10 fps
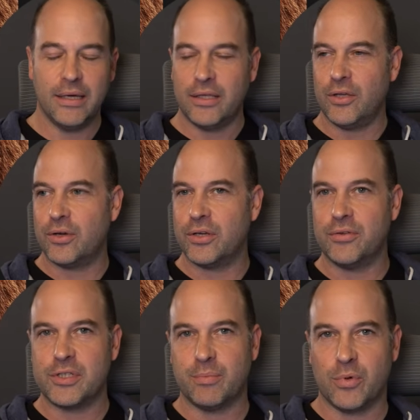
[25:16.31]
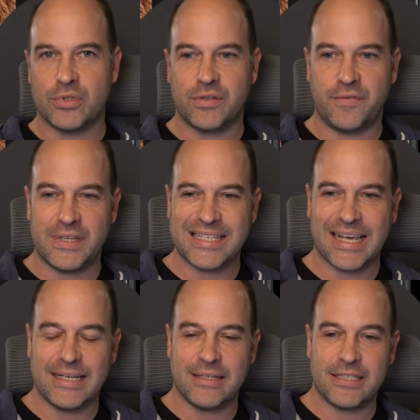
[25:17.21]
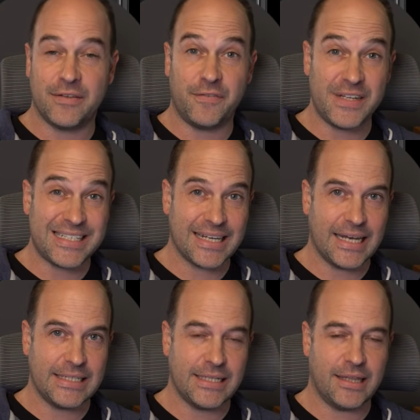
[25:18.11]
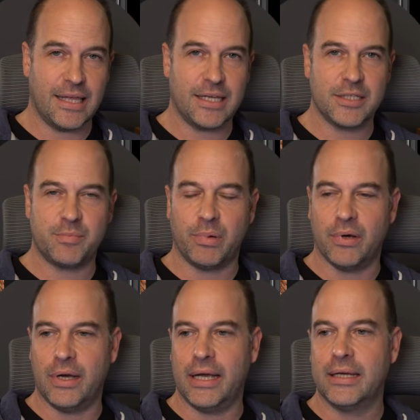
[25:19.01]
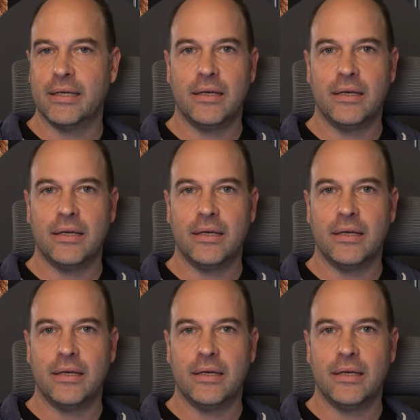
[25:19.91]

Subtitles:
You can do some more sophisticated things by